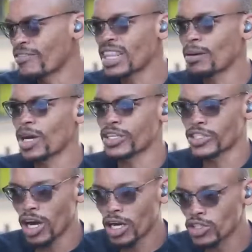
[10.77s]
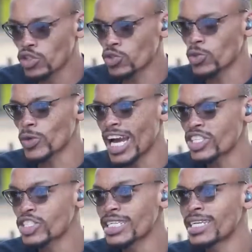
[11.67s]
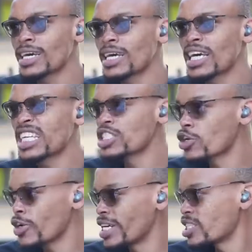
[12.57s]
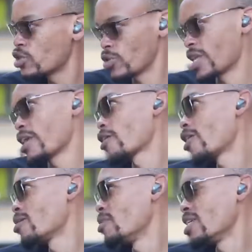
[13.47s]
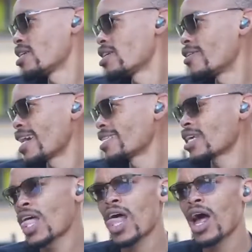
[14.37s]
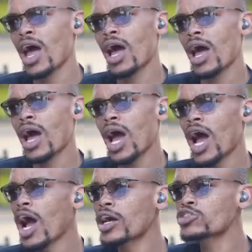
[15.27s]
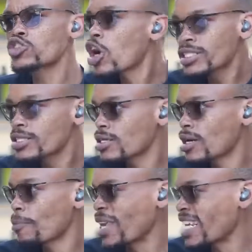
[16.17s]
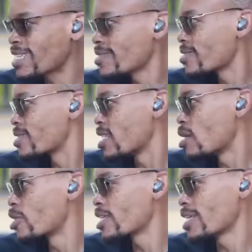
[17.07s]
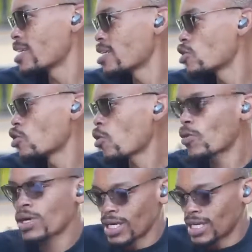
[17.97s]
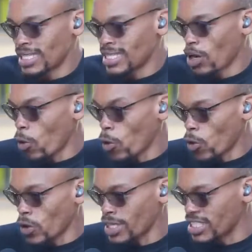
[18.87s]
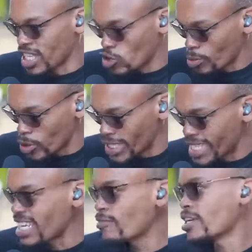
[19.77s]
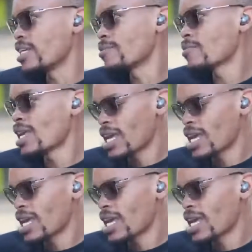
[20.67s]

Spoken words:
giving them a chance to actually integrate into the economy, right, are not being deliberately, or distributed evenly.